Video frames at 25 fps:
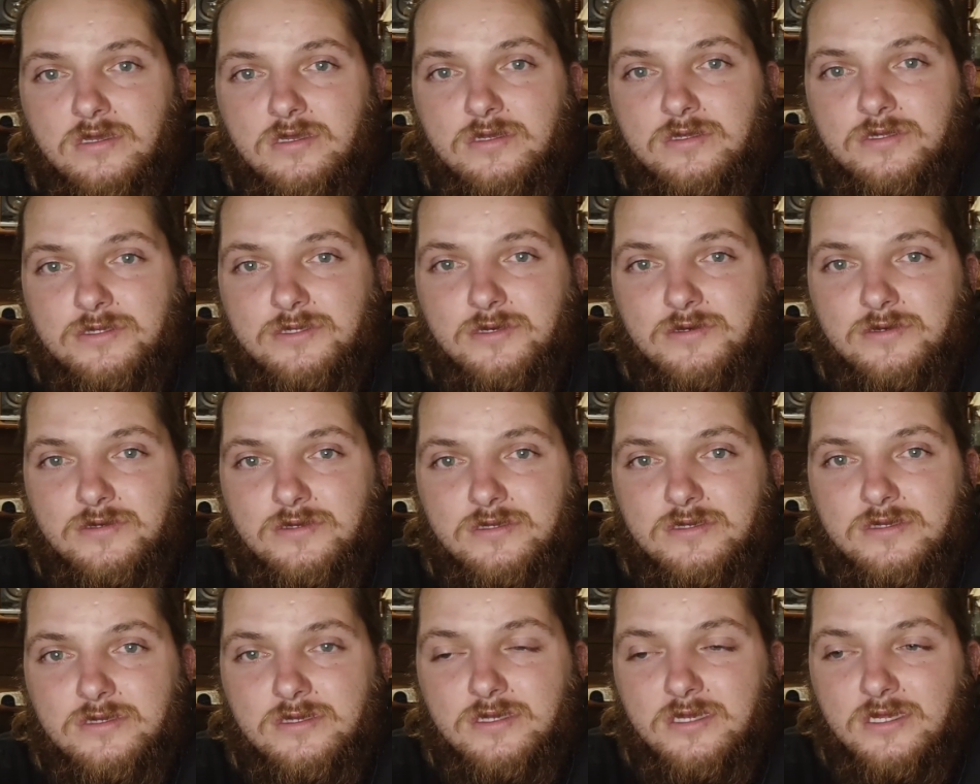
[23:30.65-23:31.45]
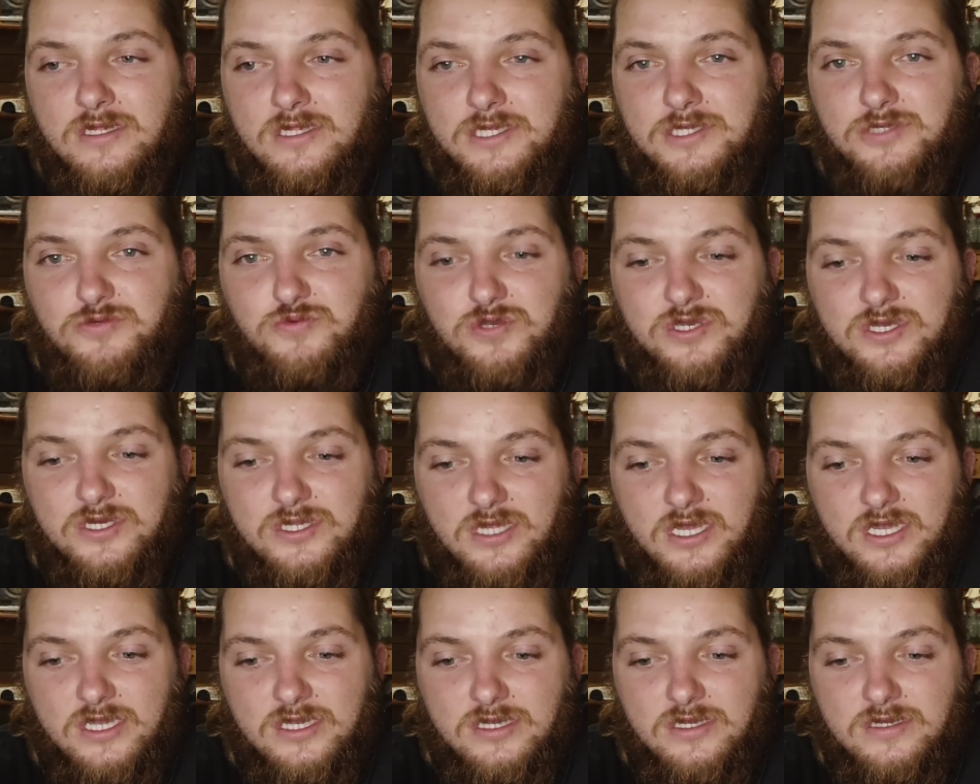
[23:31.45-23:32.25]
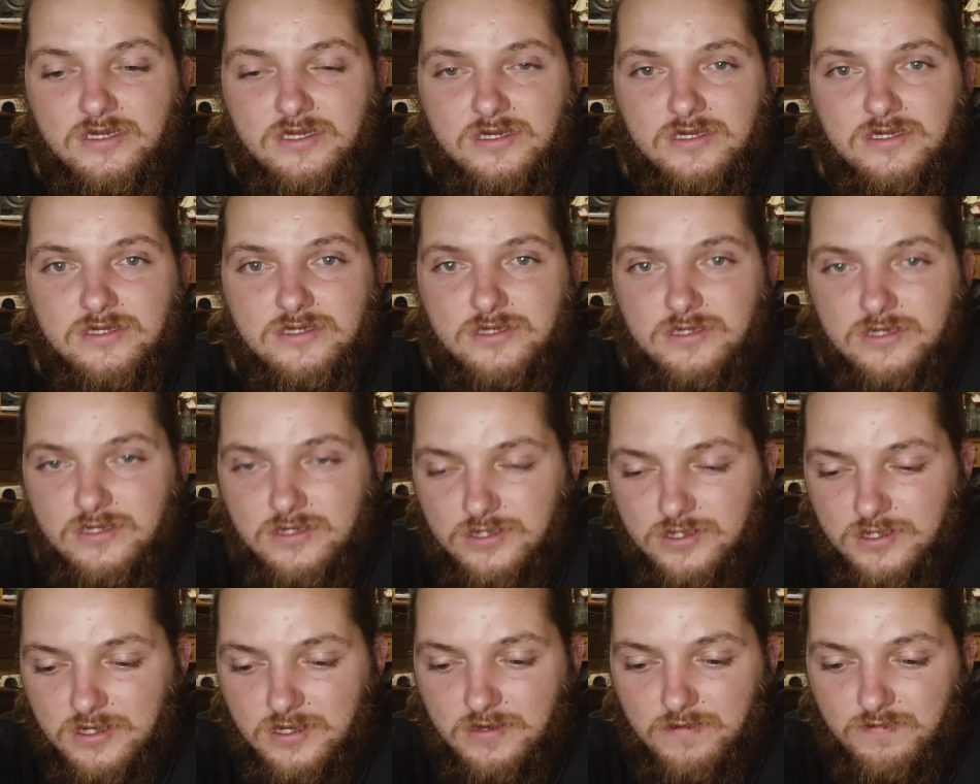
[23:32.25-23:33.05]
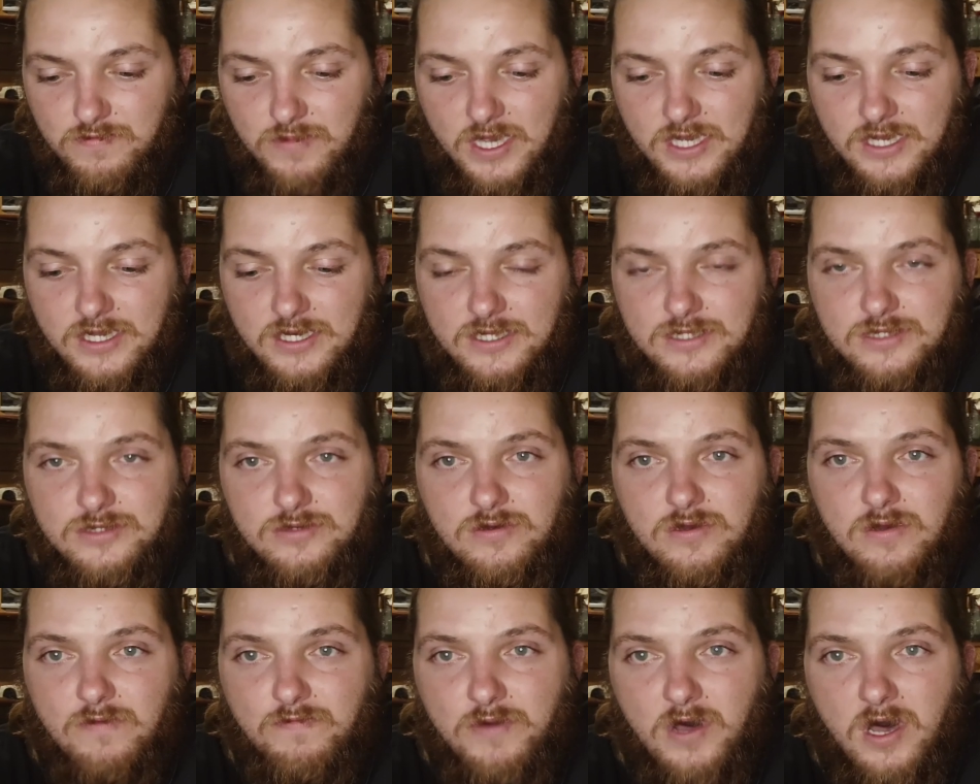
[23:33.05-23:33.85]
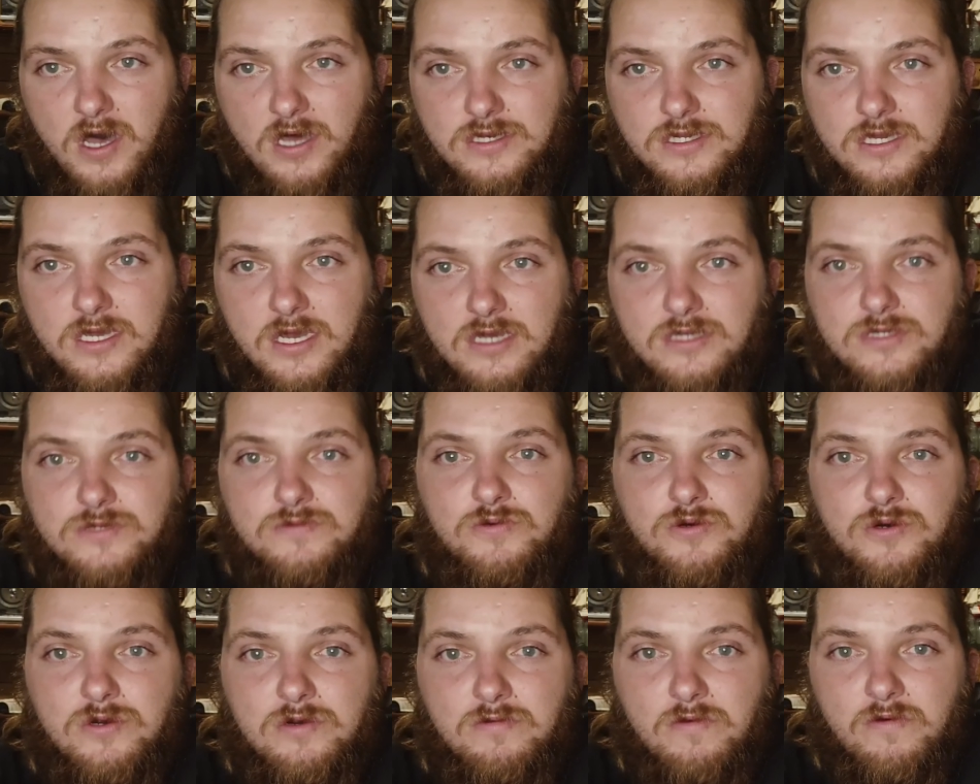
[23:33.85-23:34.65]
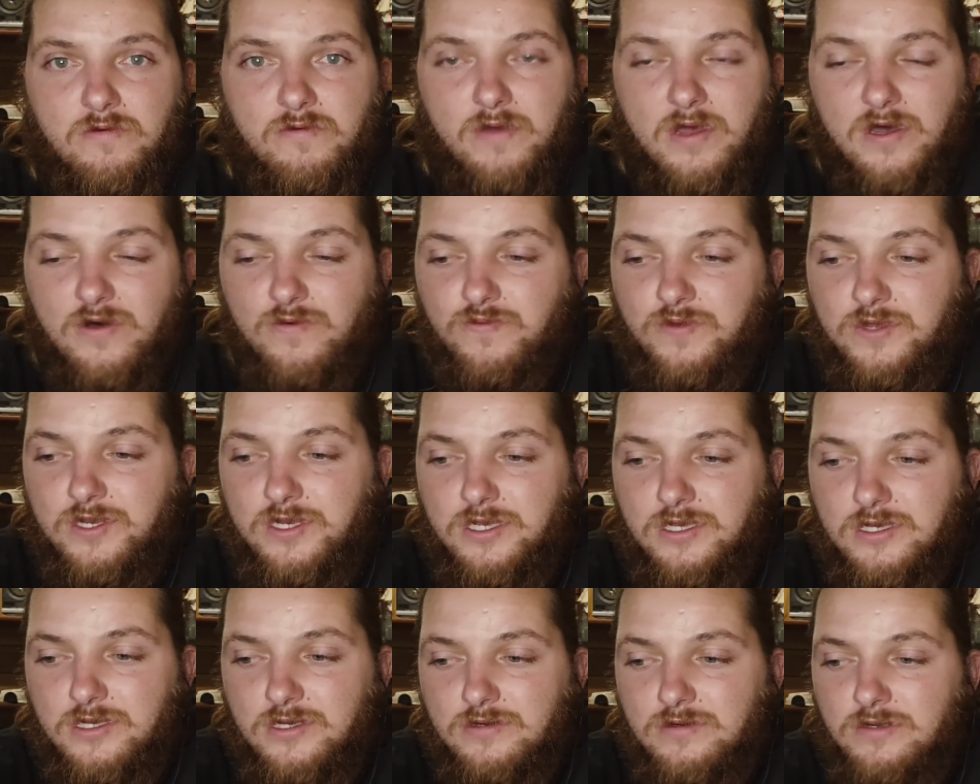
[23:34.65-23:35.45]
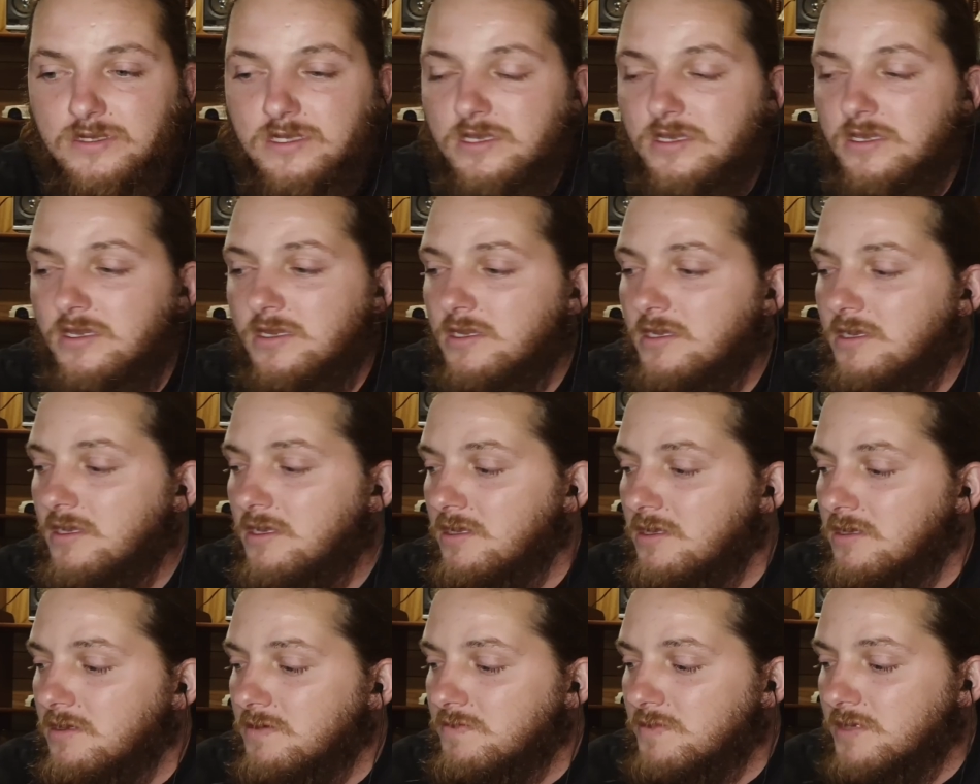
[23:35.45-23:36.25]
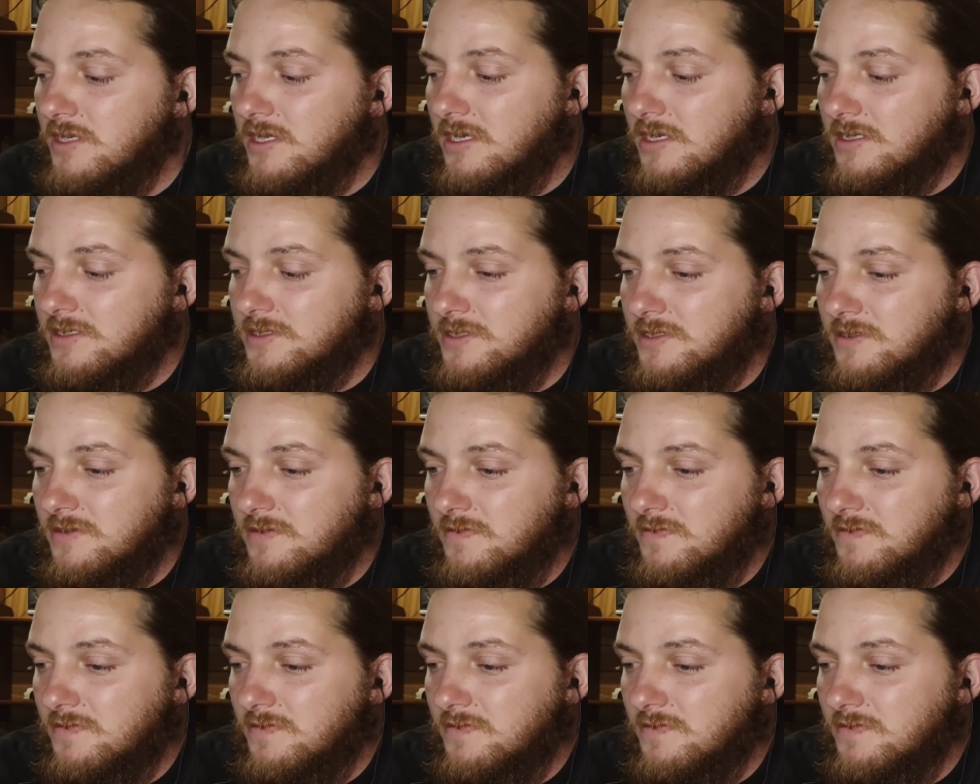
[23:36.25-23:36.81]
so at least we could like make it into a podcast form without video, because